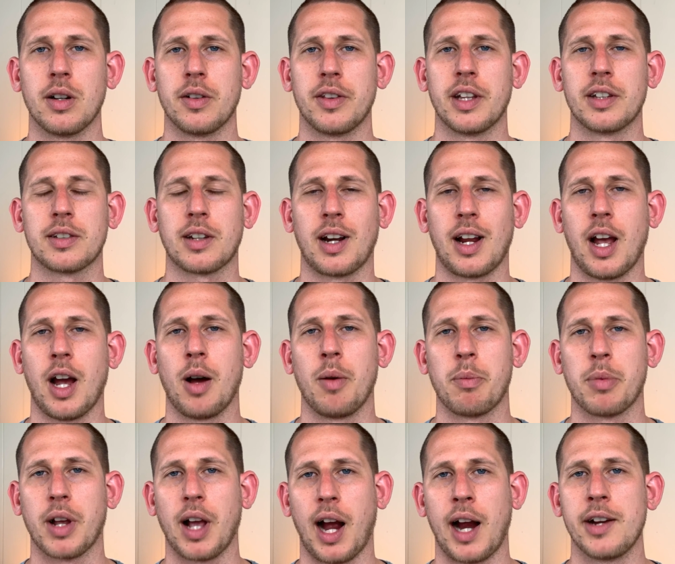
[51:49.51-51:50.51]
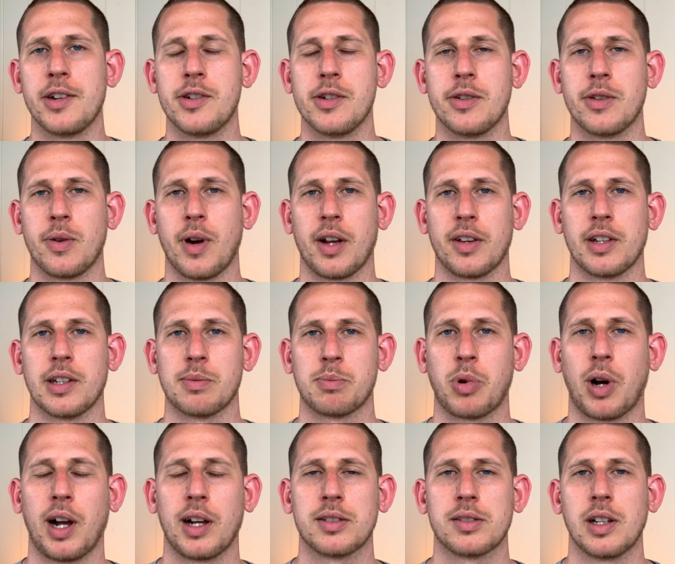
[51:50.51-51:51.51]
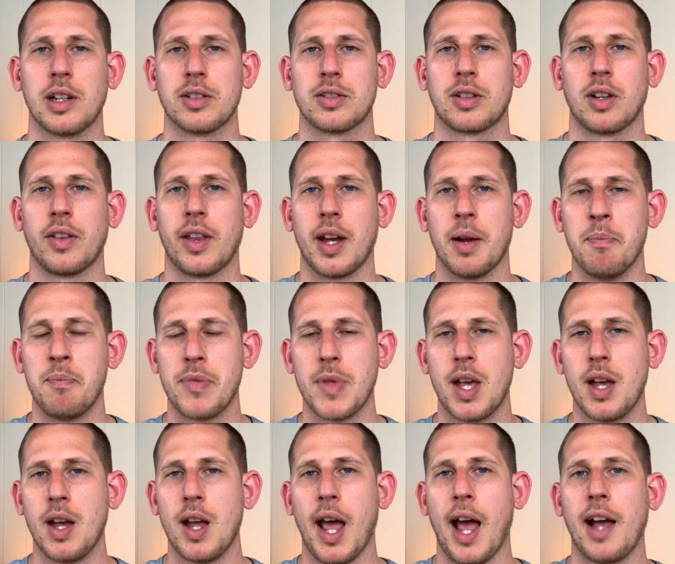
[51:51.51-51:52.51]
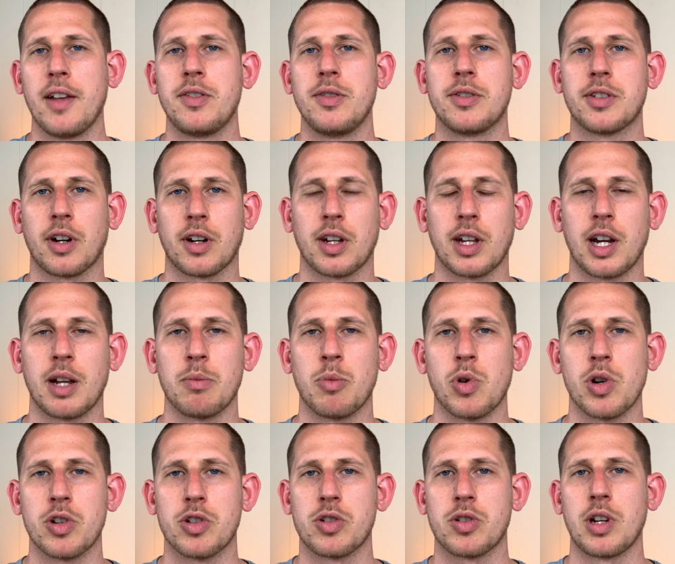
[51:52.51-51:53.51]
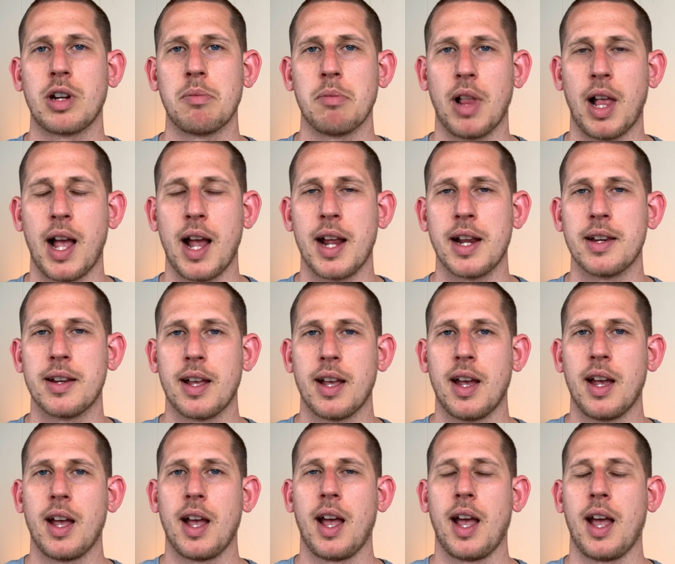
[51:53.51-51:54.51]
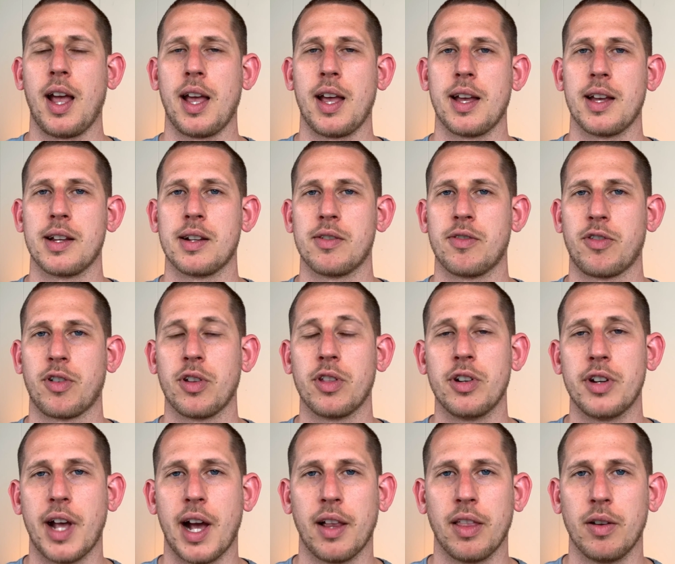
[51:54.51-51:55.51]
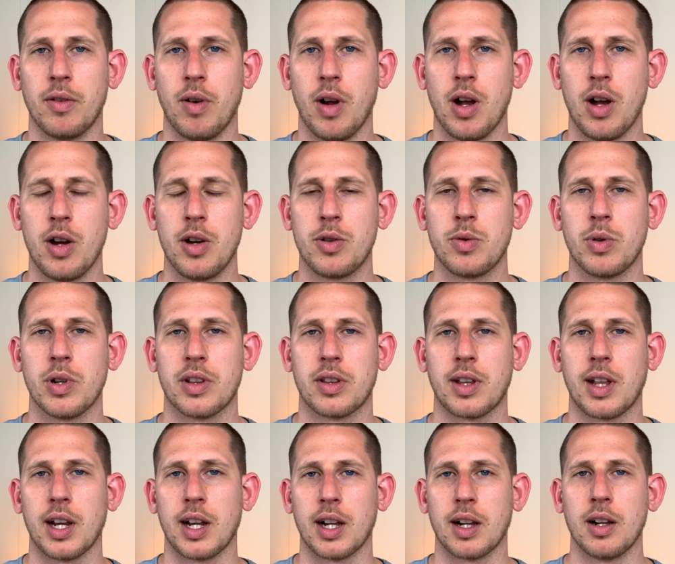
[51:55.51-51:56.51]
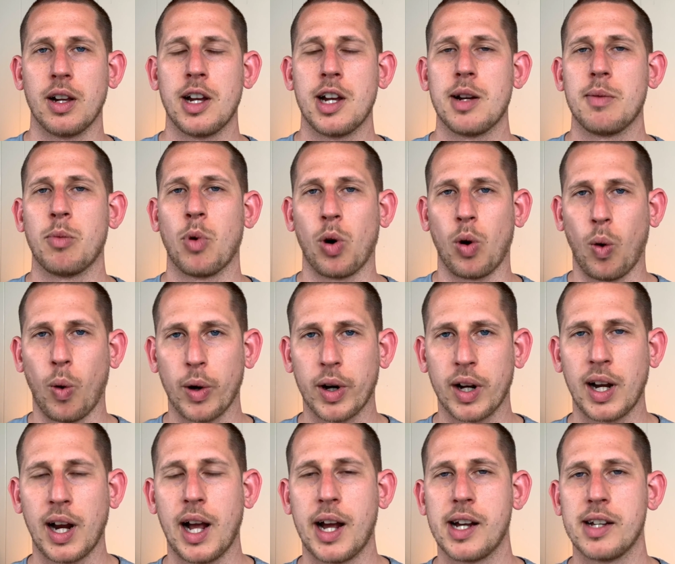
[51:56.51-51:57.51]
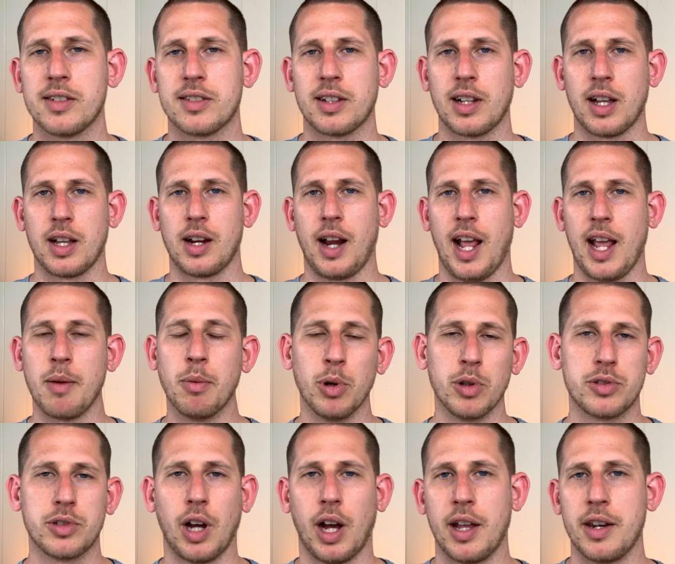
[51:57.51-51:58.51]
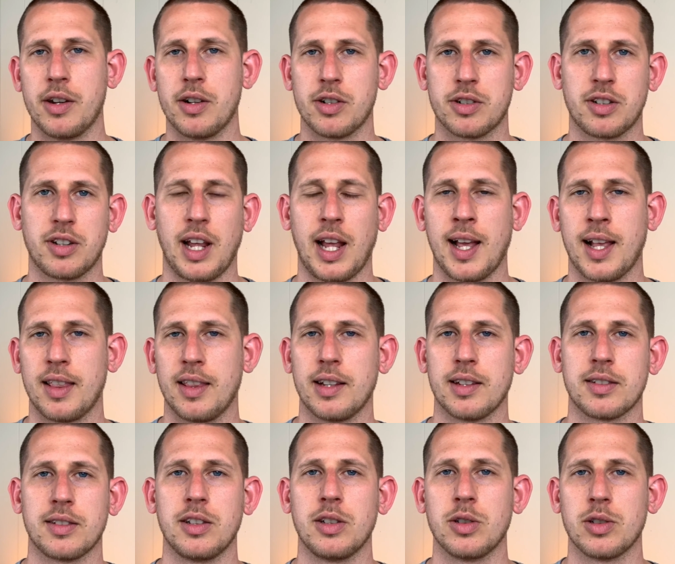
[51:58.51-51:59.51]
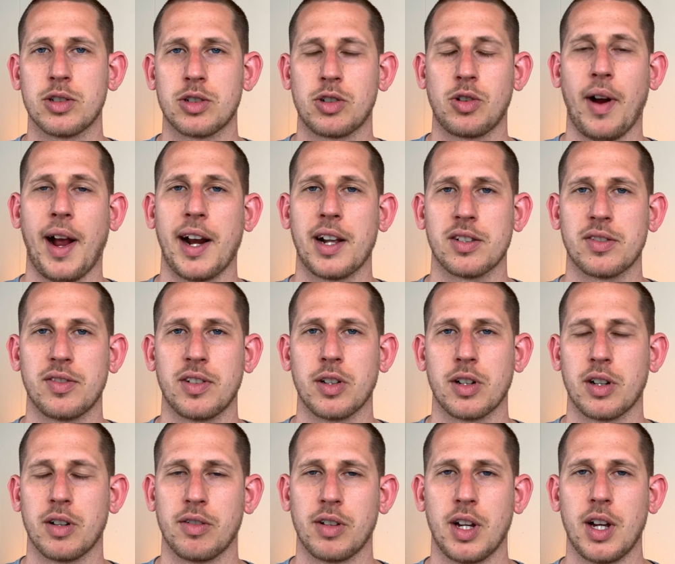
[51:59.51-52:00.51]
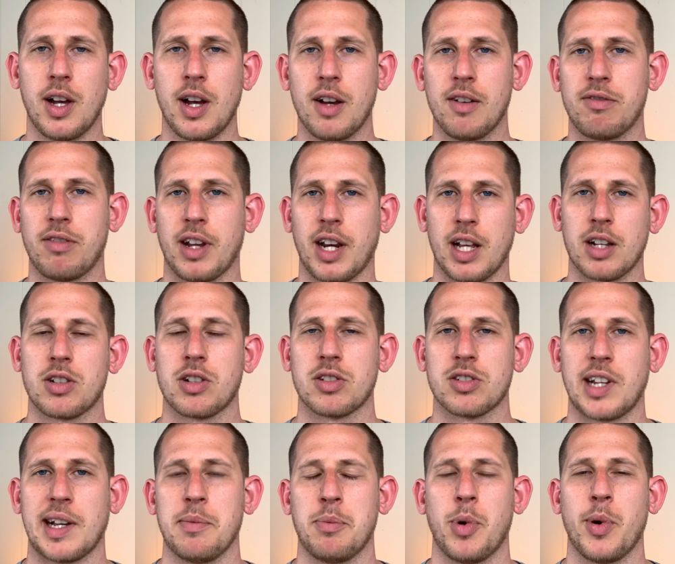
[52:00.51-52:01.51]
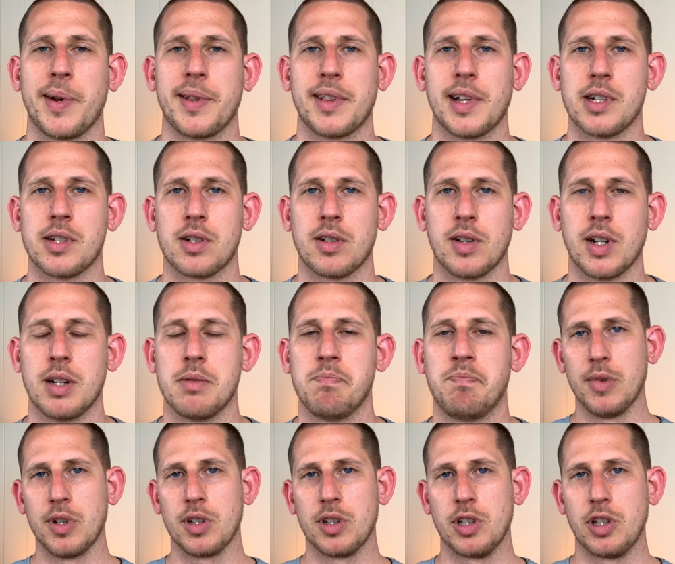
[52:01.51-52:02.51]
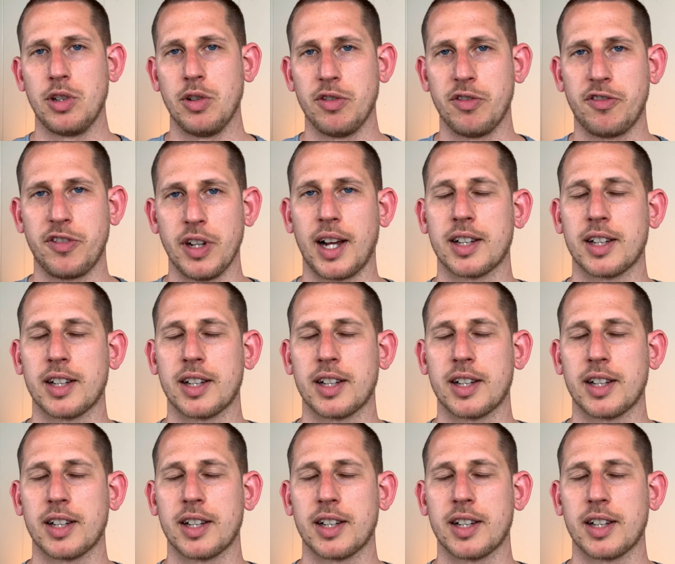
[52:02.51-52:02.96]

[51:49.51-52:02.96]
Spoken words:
That's going to help guide you throughout this process so that as you start getting more streamlined and further down the road with getting more organized and able to understand this new stratosphere of financial set point that you're in, you feel